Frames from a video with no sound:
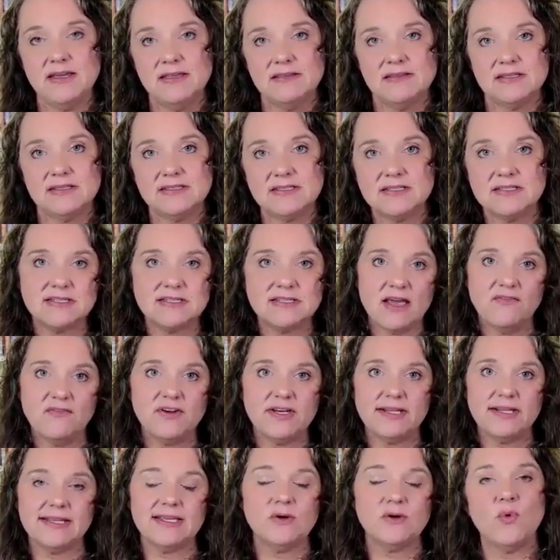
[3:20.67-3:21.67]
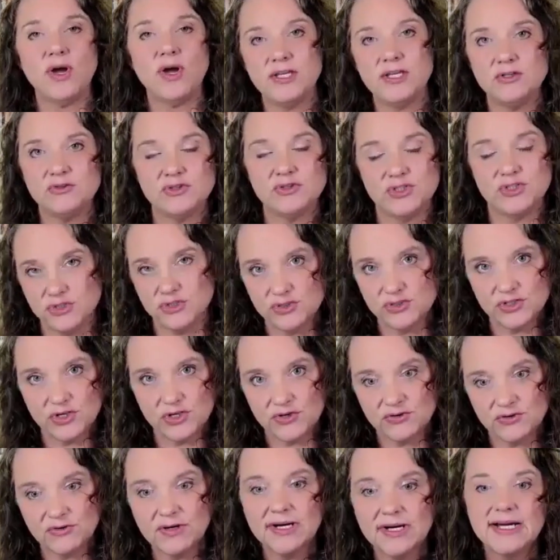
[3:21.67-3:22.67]
This is definitely what you should
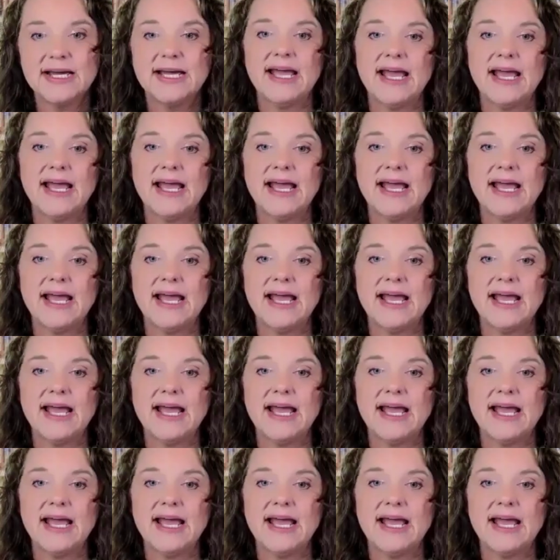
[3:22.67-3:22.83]
do.